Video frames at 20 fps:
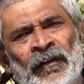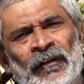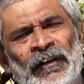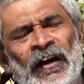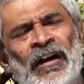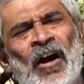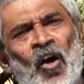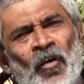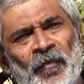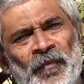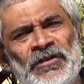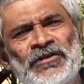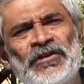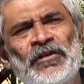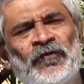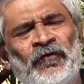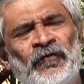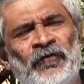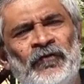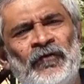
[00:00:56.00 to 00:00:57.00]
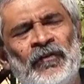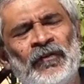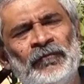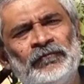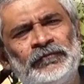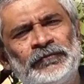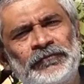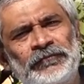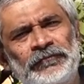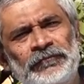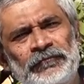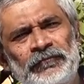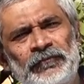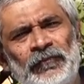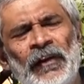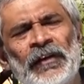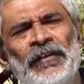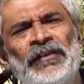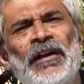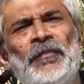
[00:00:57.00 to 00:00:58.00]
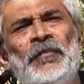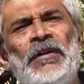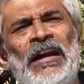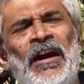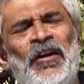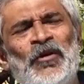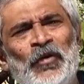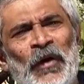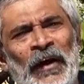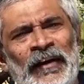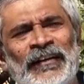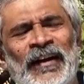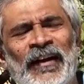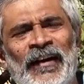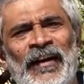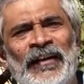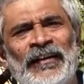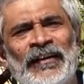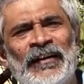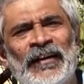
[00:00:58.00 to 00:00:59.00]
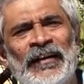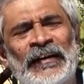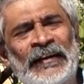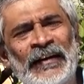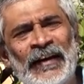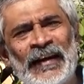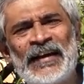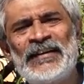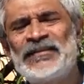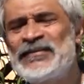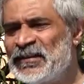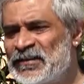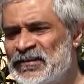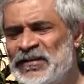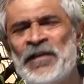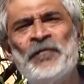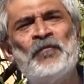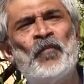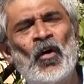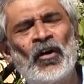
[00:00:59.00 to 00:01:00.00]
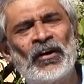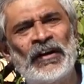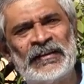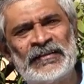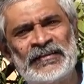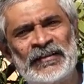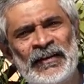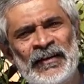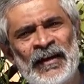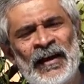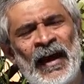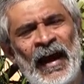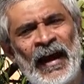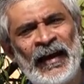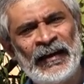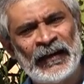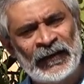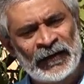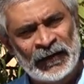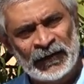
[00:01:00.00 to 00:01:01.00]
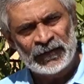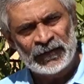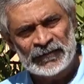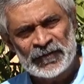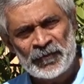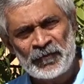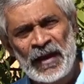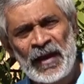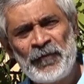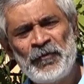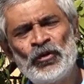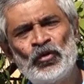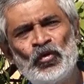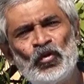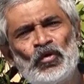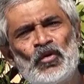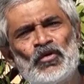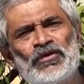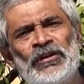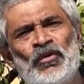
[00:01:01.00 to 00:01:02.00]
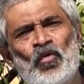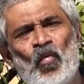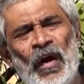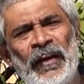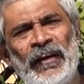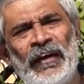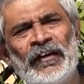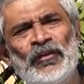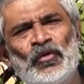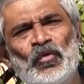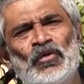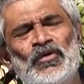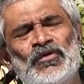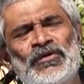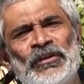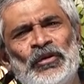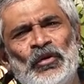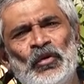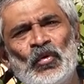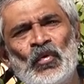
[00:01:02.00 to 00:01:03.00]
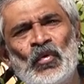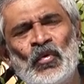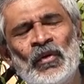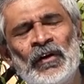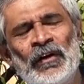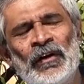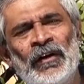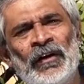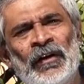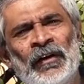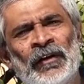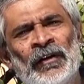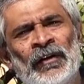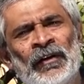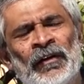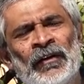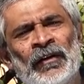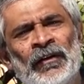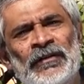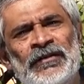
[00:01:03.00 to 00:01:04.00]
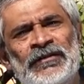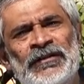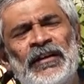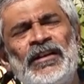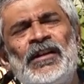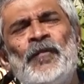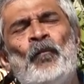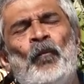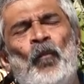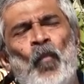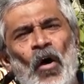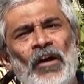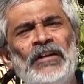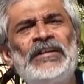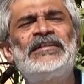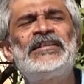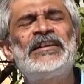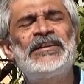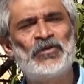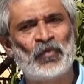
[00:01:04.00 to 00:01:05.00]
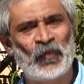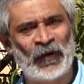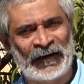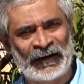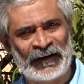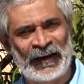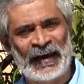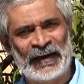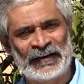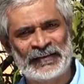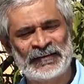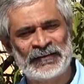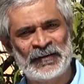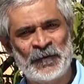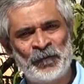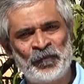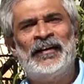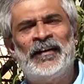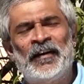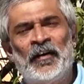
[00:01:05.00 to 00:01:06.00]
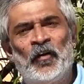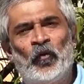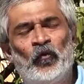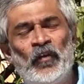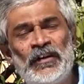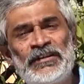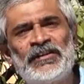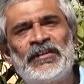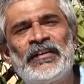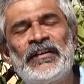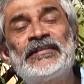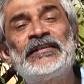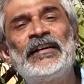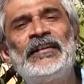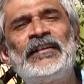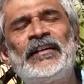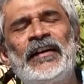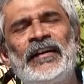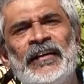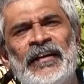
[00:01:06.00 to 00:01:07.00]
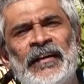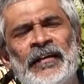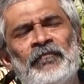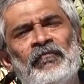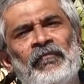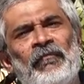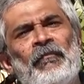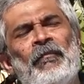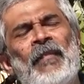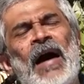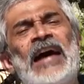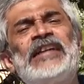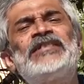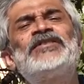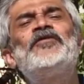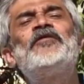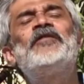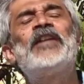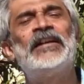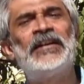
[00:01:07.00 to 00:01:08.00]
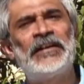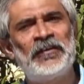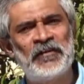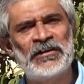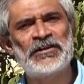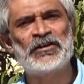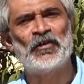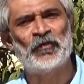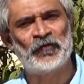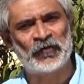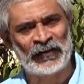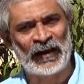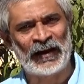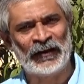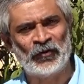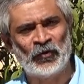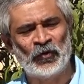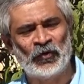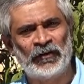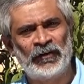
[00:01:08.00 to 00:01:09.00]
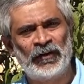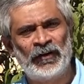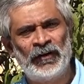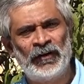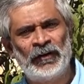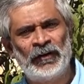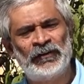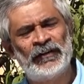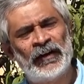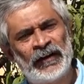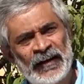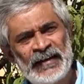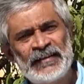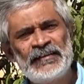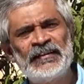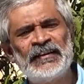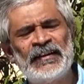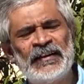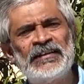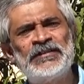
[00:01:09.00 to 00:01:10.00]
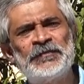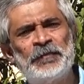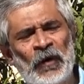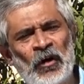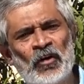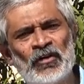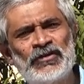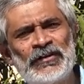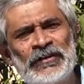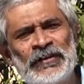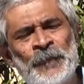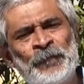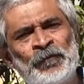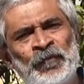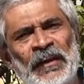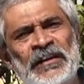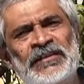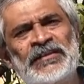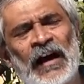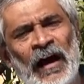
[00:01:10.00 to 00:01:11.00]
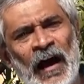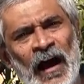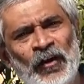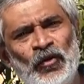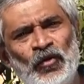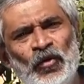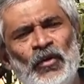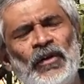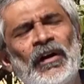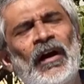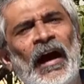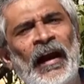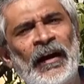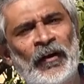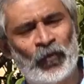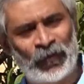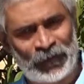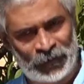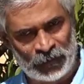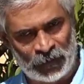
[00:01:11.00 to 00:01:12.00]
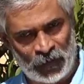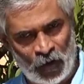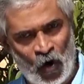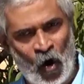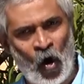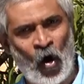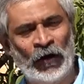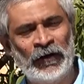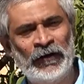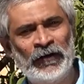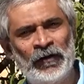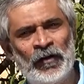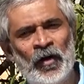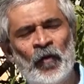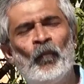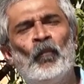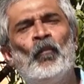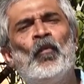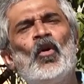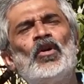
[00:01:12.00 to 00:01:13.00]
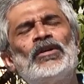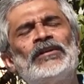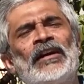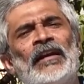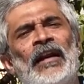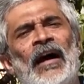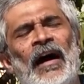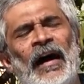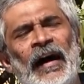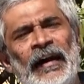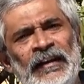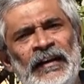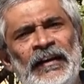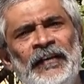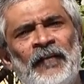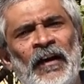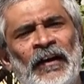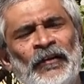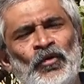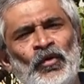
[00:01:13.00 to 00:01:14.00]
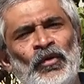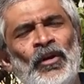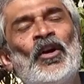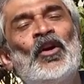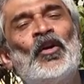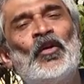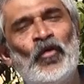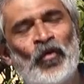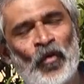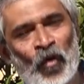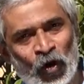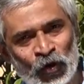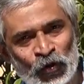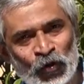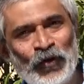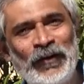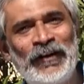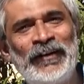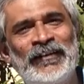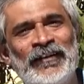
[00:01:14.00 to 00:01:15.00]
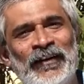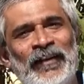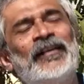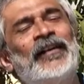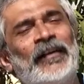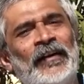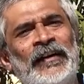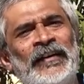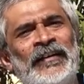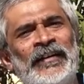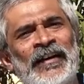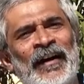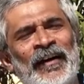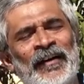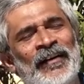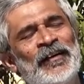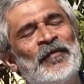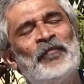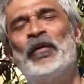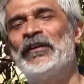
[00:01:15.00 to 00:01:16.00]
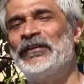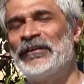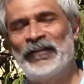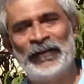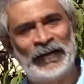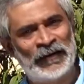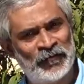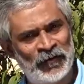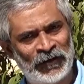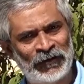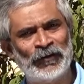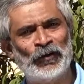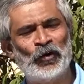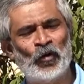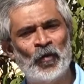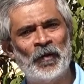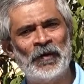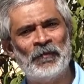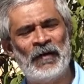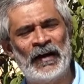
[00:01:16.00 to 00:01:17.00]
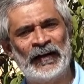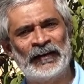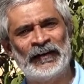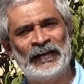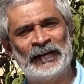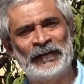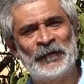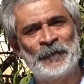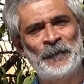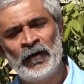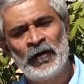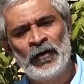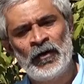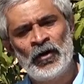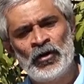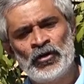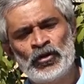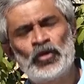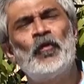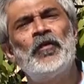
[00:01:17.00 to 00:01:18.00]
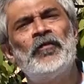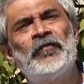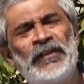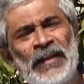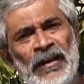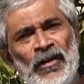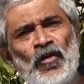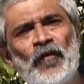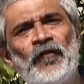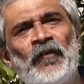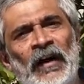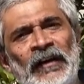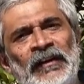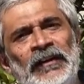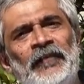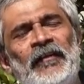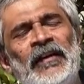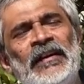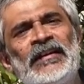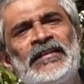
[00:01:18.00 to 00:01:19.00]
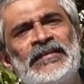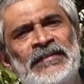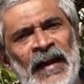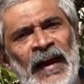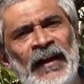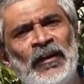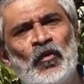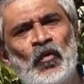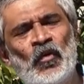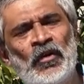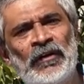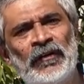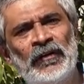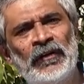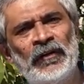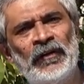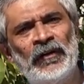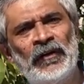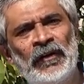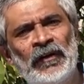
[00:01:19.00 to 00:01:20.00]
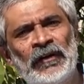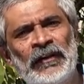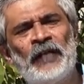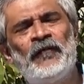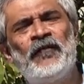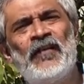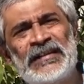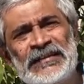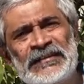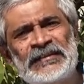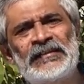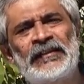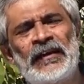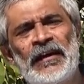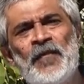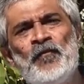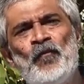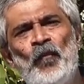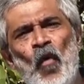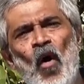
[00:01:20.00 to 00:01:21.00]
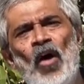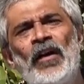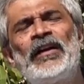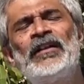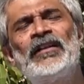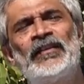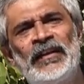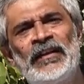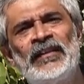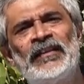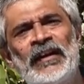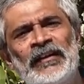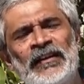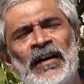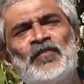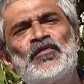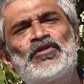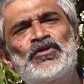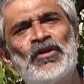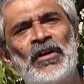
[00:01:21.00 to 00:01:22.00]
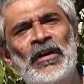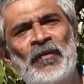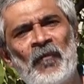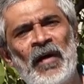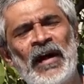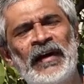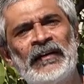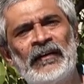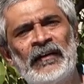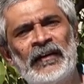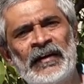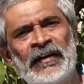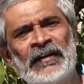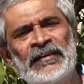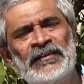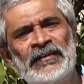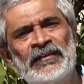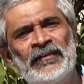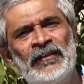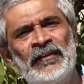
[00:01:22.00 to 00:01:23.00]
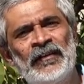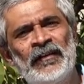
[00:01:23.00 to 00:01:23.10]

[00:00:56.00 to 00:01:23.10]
the governments of Tamil Nadu and Karnataka realized its importance, and sometime in 2001 and 2002, certain policies were relaxed, which resulted in massive cultivation of sandalwood. The reason is because its hardwood and oil both are highly valued not only in India but even in the global market. So when we think of cultivating sandalwood, the first important thing that comes to our mind is